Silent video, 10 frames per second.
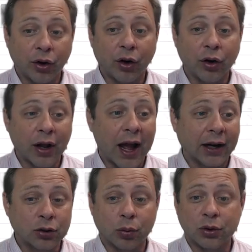
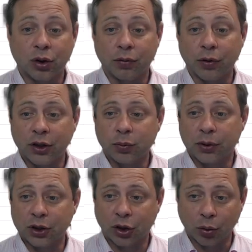actual return for this
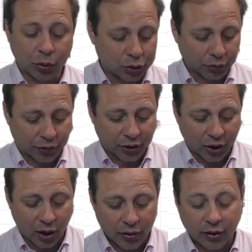particular mutual fund
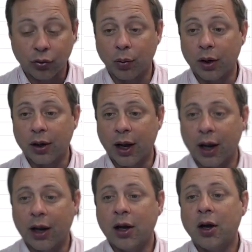on this one day
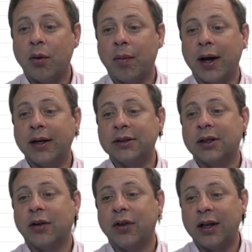minus
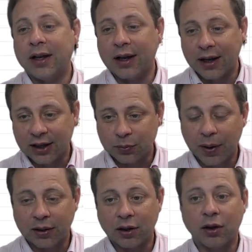the
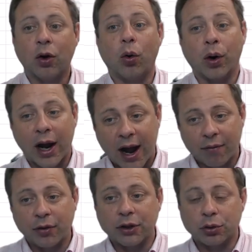expected or
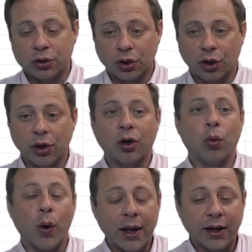average return,
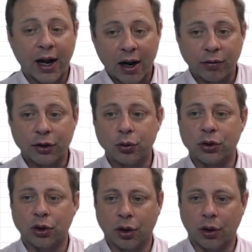weighted average
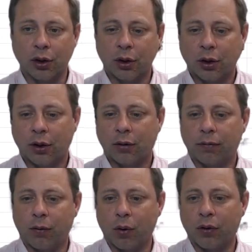return
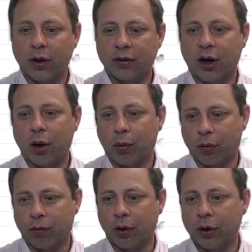for the entire
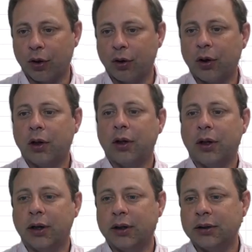portfolio
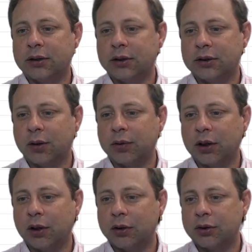is something
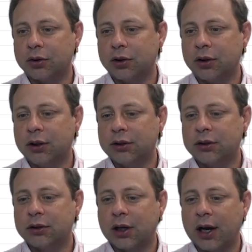closer to this.
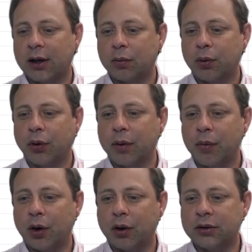I can pull them
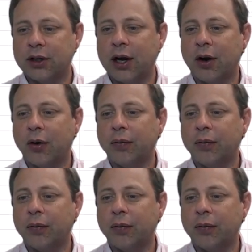all down.